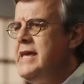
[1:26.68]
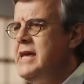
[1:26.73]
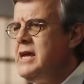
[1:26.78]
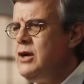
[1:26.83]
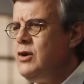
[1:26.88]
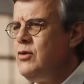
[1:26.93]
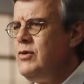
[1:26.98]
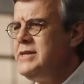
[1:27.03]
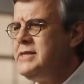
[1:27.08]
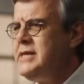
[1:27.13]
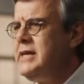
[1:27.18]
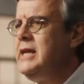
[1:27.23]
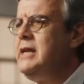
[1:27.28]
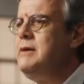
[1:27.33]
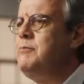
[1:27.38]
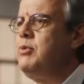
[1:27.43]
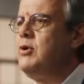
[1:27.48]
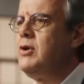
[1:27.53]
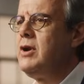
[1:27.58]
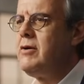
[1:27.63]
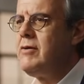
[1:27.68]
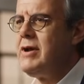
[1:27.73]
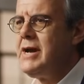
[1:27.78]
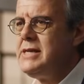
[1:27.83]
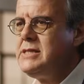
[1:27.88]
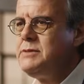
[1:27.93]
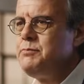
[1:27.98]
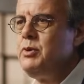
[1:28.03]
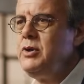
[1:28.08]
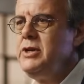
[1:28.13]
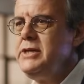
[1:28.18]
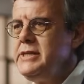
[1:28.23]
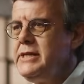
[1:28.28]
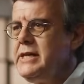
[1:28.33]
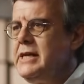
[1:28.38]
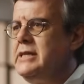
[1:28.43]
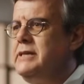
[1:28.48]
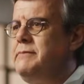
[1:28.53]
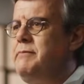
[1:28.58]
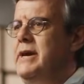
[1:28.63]
increasingly polarized
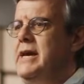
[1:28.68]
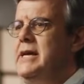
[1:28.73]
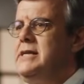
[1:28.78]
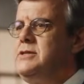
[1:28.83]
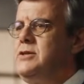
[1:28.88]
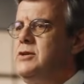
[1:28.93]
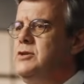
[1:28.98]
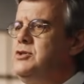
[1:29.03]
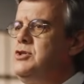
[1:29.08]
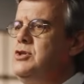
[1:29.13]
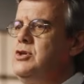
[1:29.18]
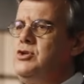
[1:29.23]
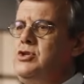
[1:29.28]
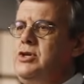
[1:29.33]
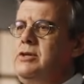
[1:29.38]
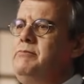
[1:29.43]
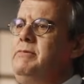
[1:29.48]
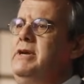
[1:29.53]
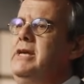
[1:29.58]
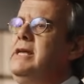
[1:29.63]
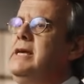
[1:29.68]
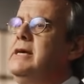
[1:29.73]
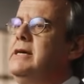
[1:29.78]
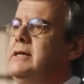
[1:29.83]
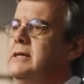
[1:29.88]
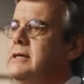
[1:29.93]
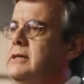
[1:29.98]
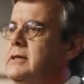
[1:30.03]
political debates on social media